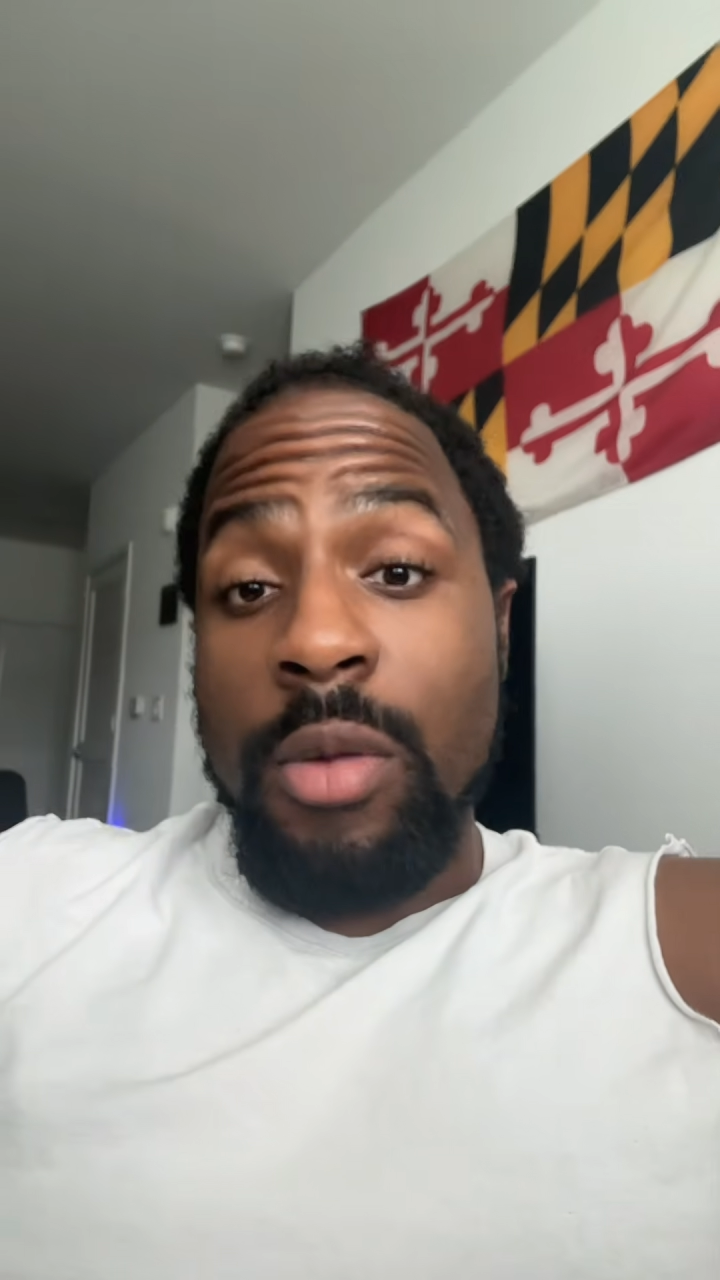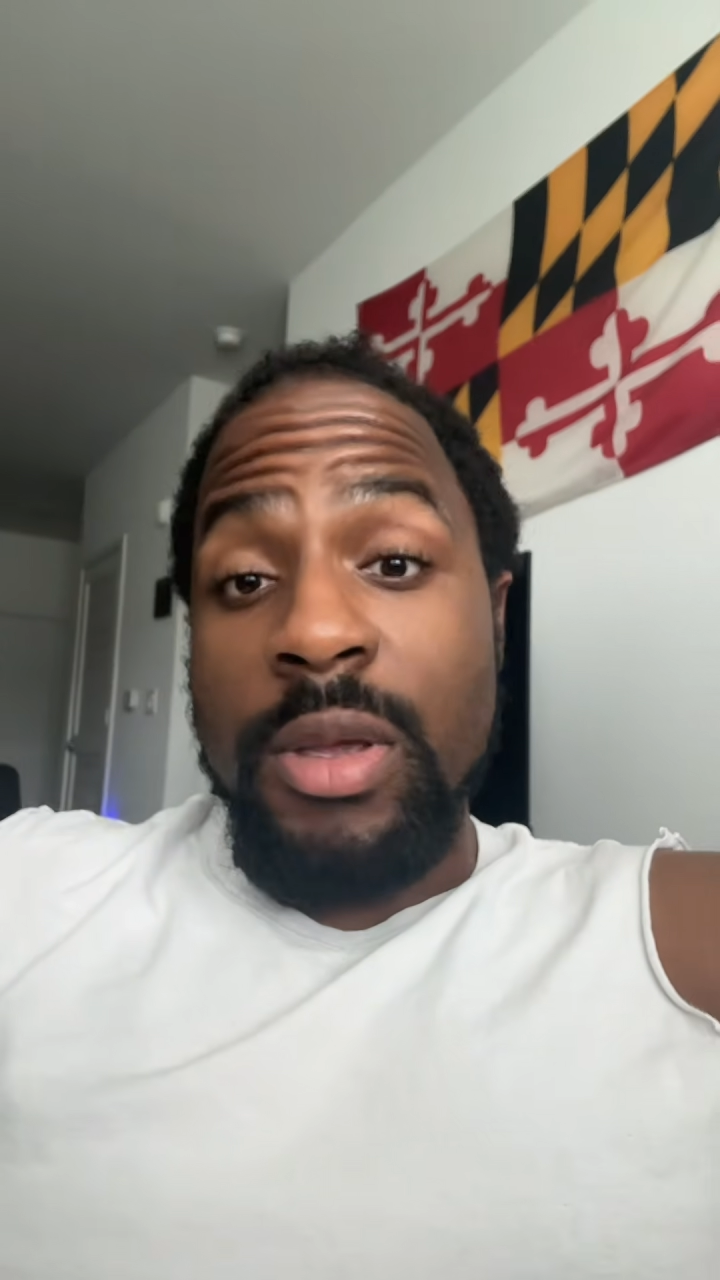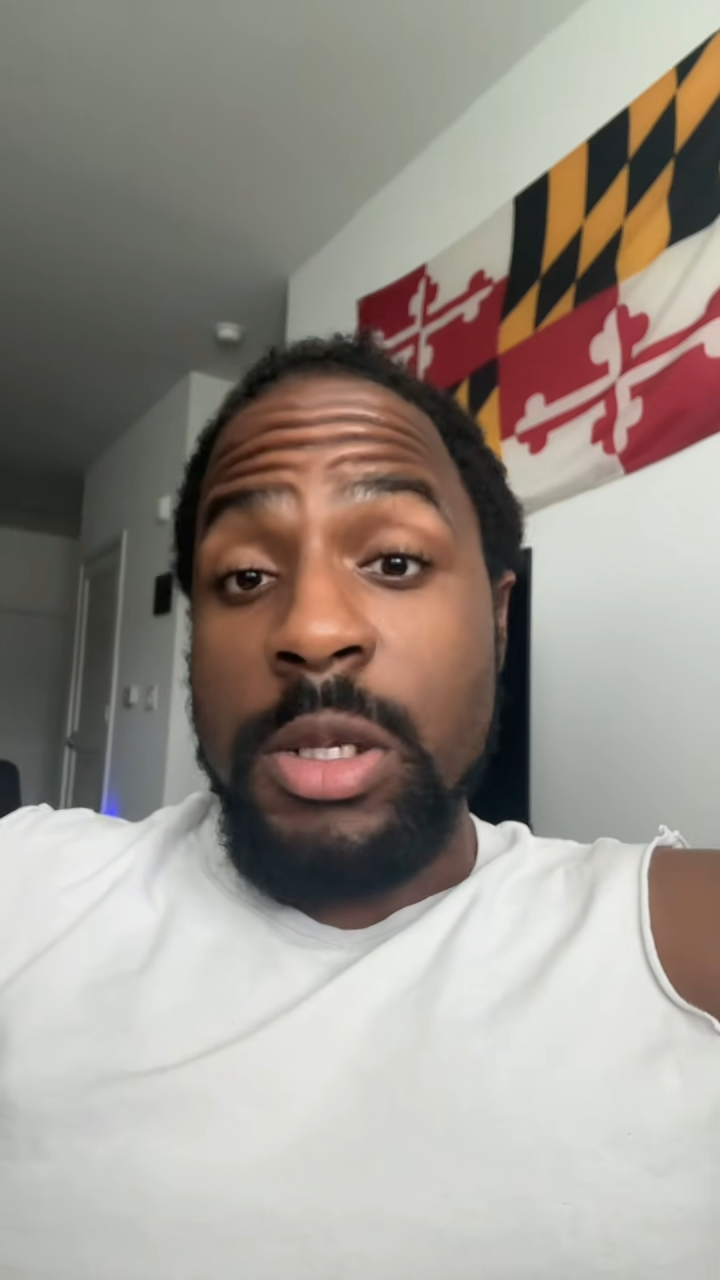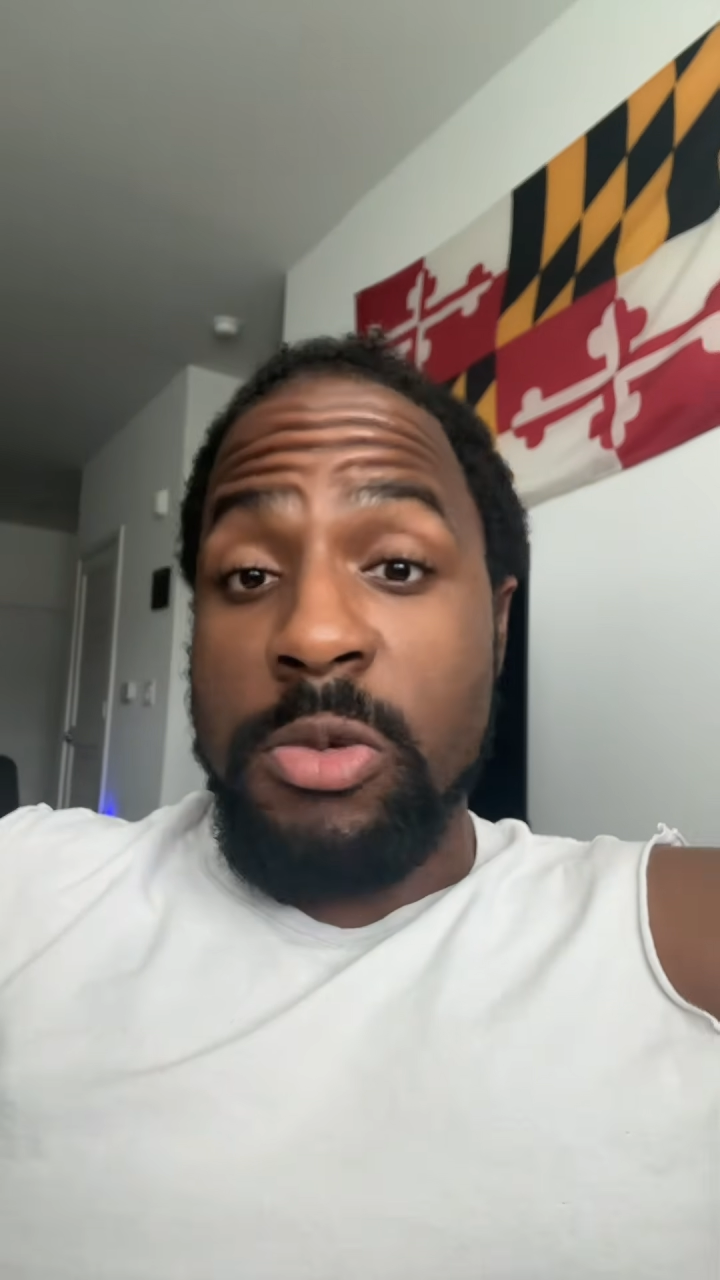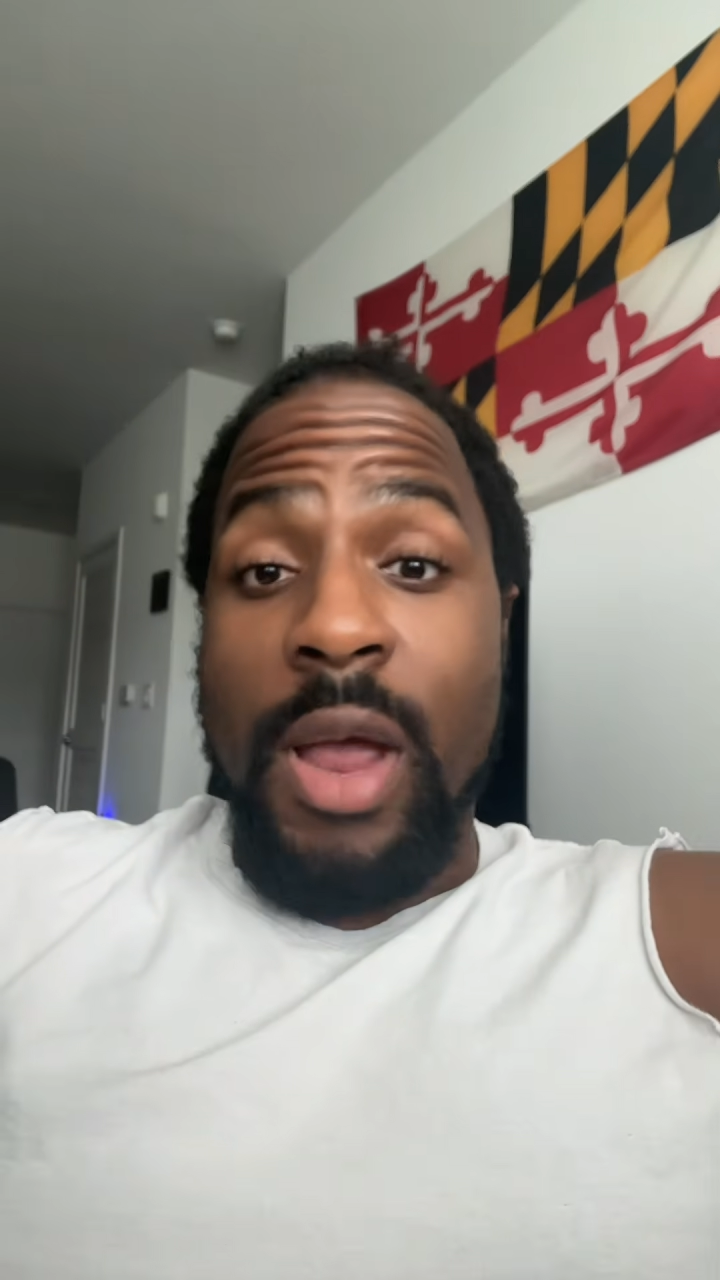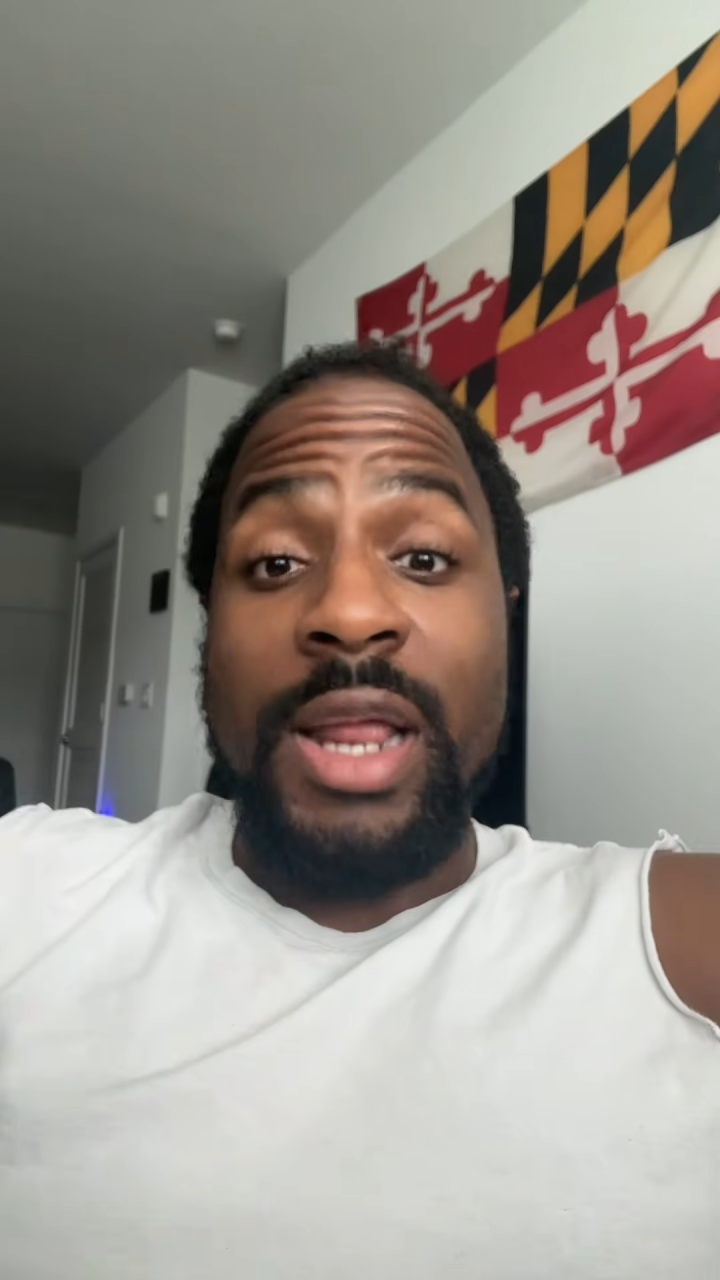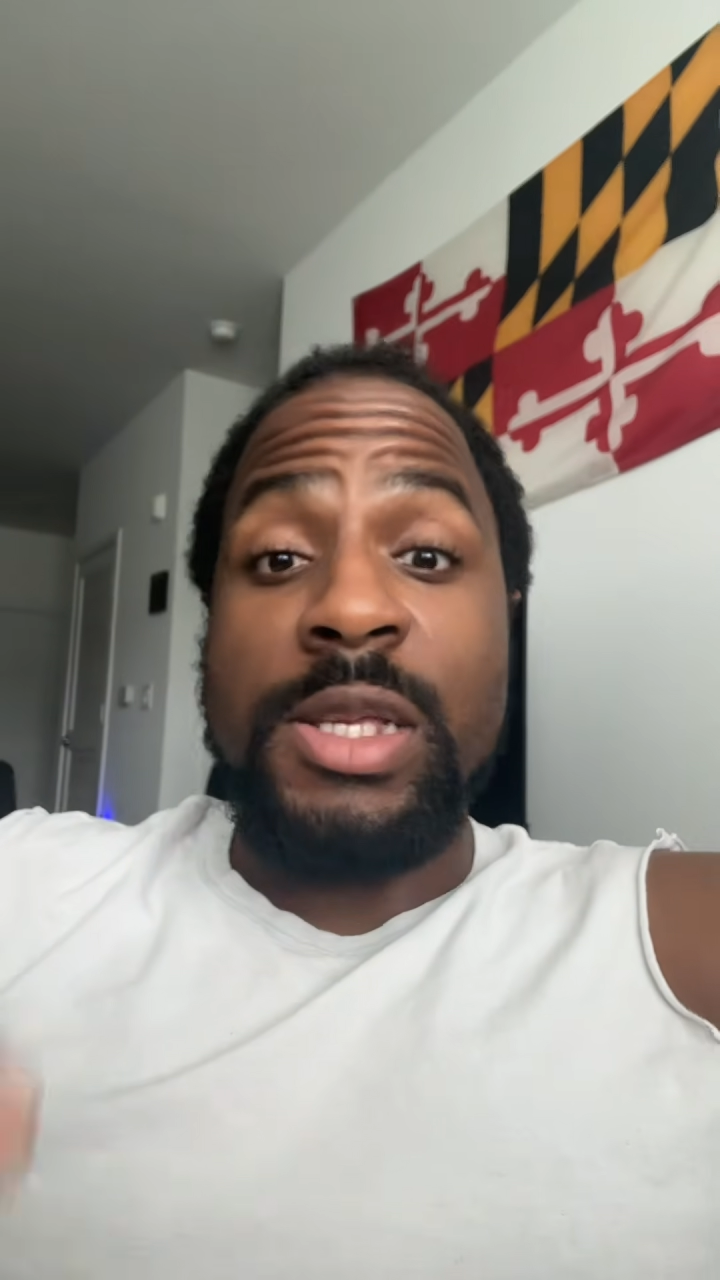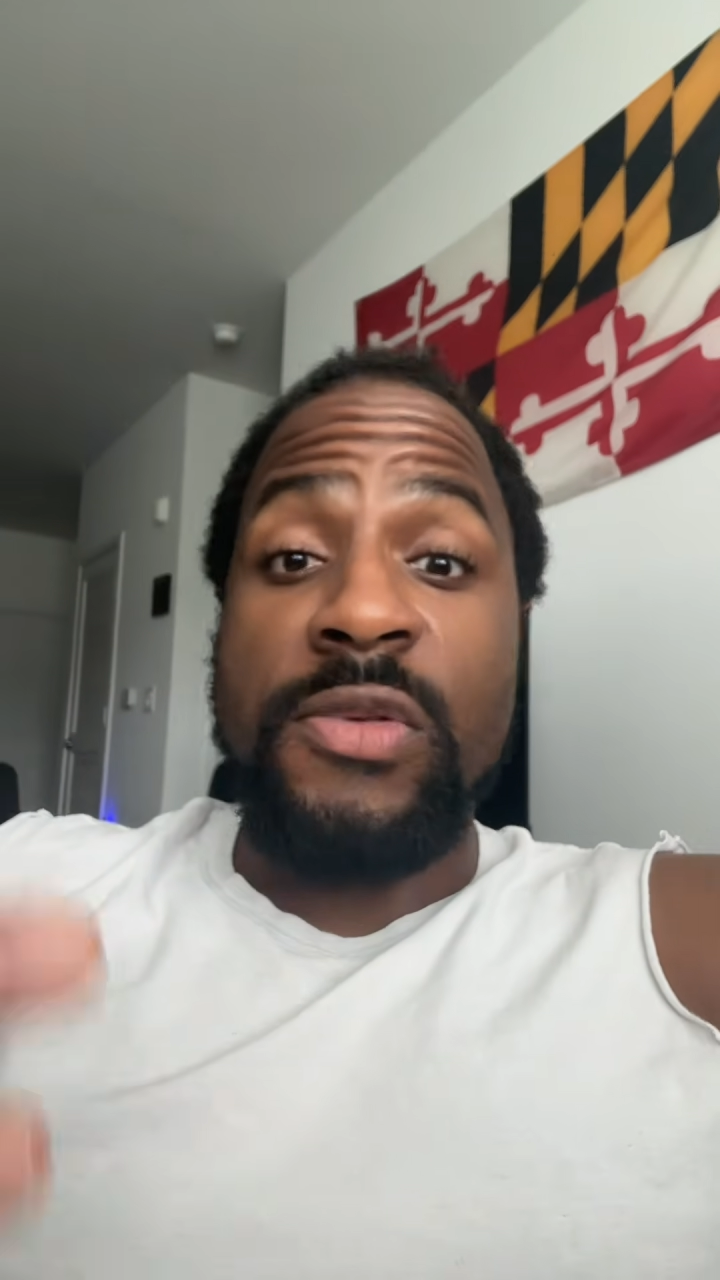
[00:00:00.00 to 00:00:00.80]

because writing is